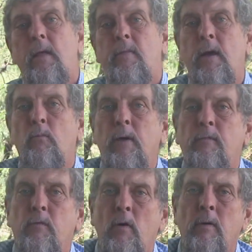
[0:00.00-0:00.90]
than
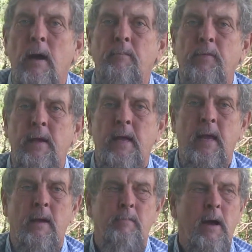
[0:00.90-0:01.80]
we've grown up
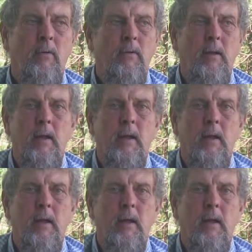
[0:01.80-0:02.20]
thinking about.